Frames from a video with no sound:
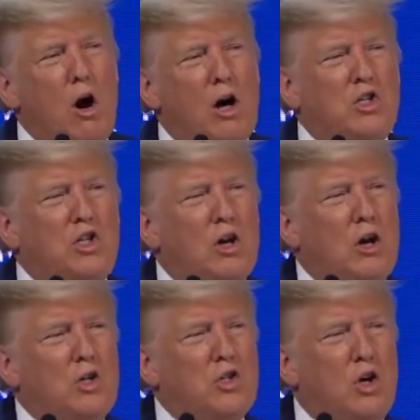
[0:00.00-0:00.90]
our hearts
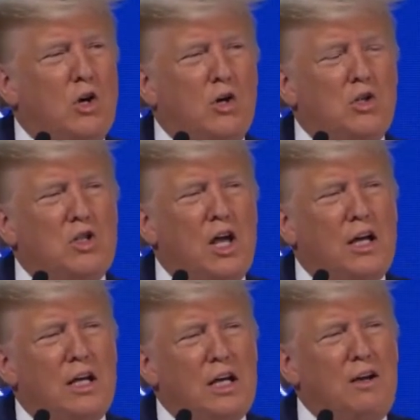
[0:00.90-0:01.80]
and our souls
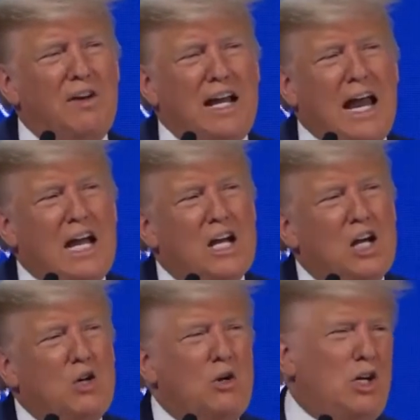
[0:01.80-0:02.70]
that even
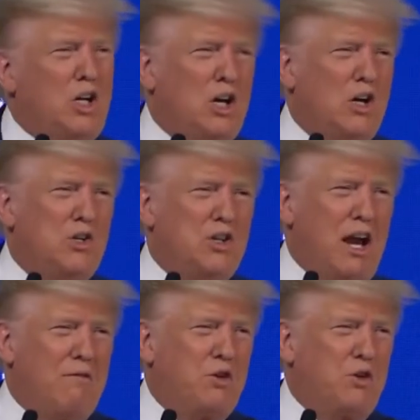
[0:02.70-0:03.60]
800 years
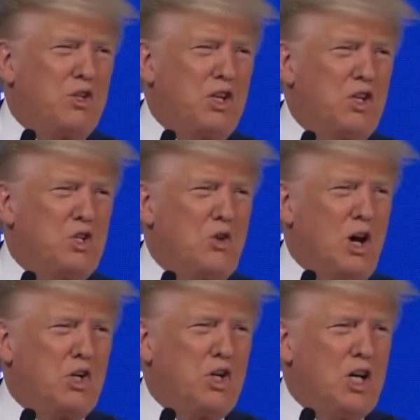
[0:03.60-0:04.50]
after its
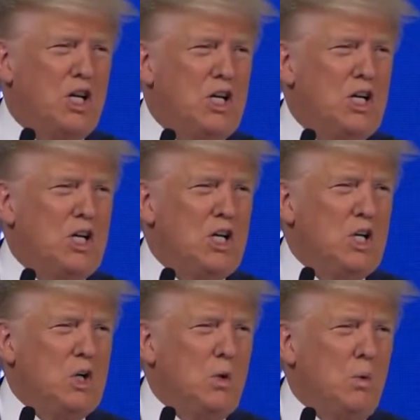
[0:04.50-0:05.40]
construction,
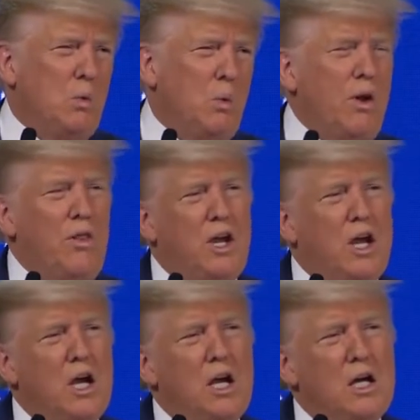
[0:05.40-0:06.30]
when
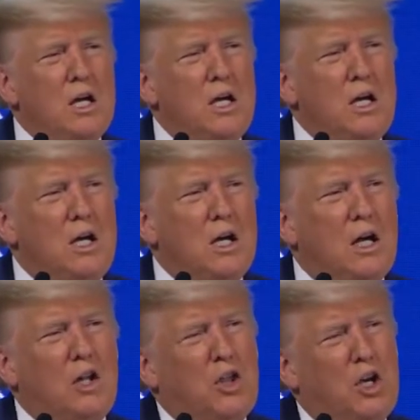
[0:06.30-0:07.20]
the
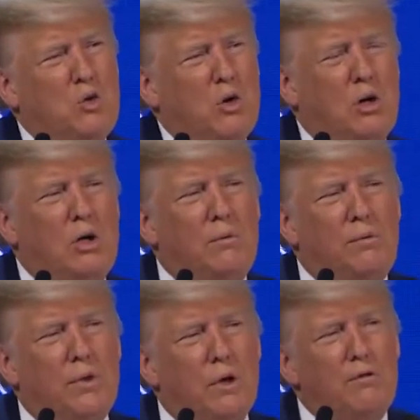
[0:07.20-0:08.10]
Cathedral
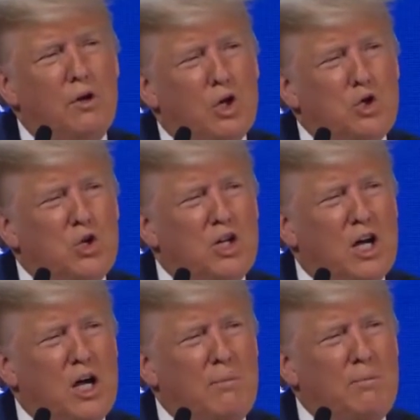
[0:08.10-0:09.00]
of Notre
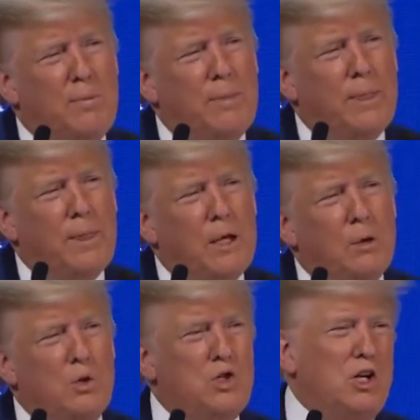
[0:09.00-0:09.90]
Dame
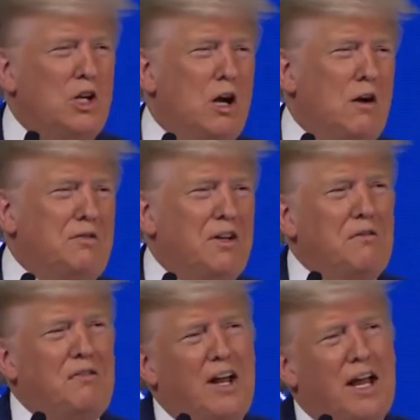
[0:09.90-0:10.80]
was engulfed
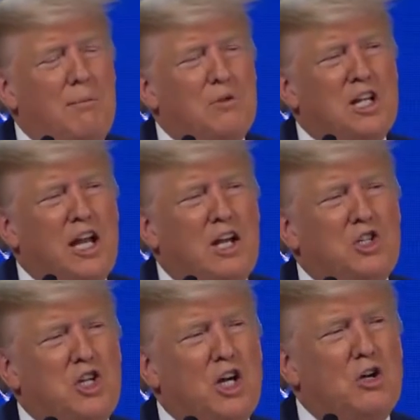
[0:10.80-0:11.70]
in flames
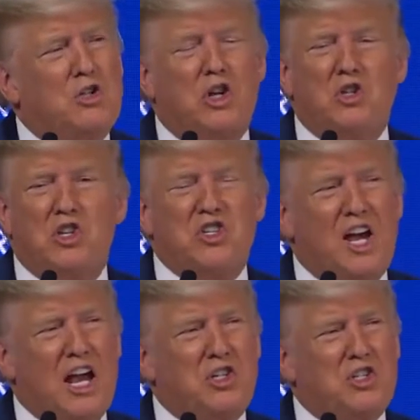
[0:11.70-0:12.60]
last year, such a
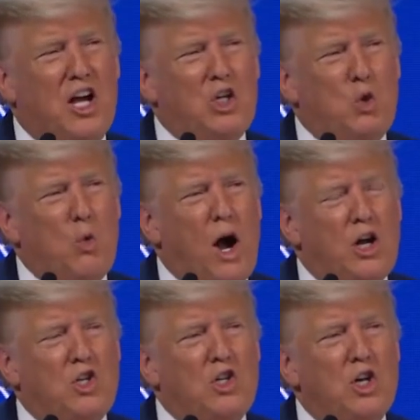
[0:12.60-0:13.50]
sad sight to
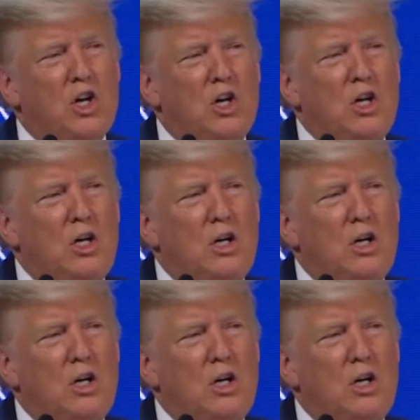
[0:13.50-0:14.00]
watch,